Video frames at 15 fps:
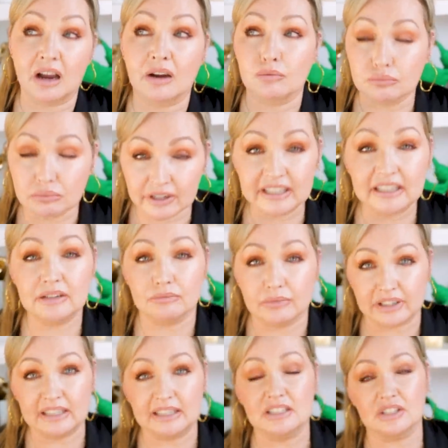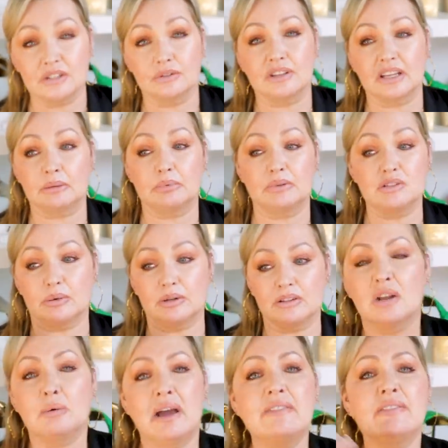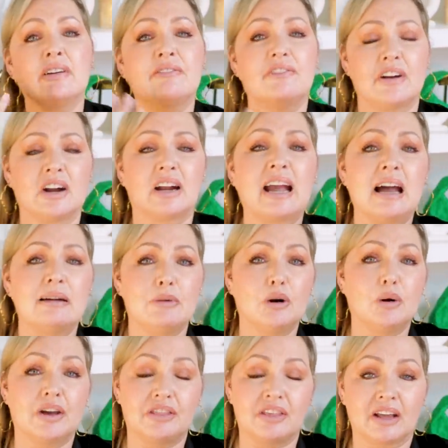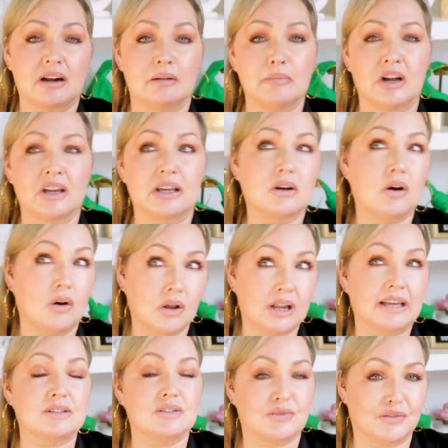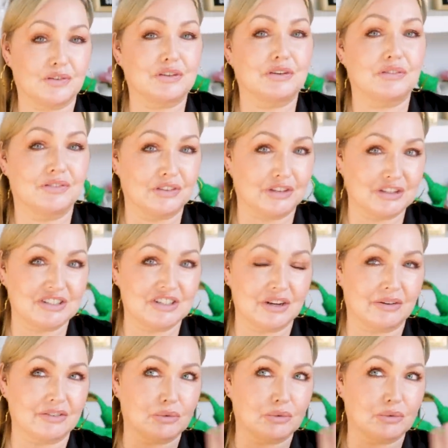I really, really do think between Loewe and Ferragamo, I think are my call-outs for this year,